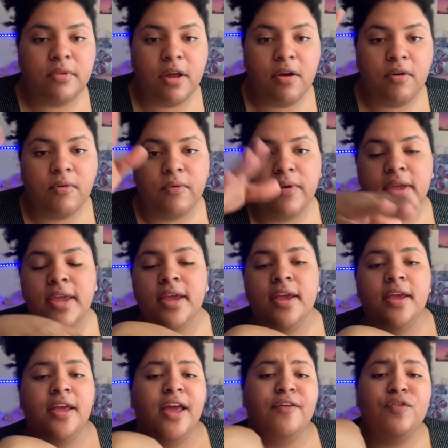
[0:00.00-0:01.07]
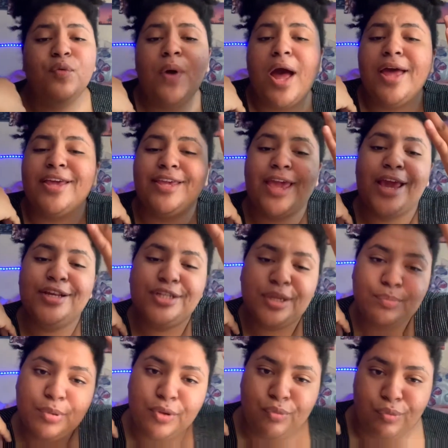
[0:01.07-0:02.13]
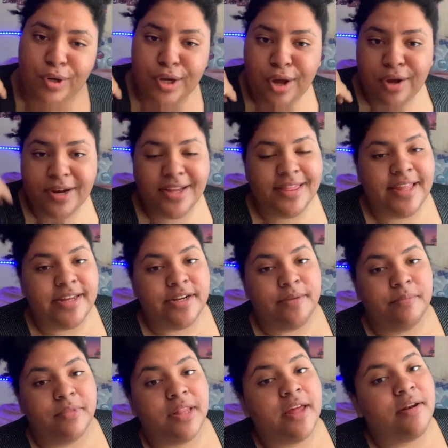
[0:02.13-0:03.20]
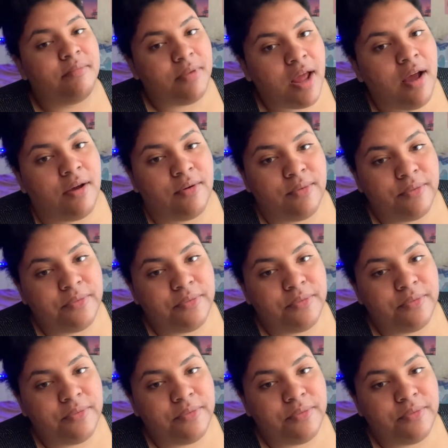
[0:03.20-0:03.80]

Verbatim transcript: know. If you got engaged, they put the ring on it. Let him, let him know.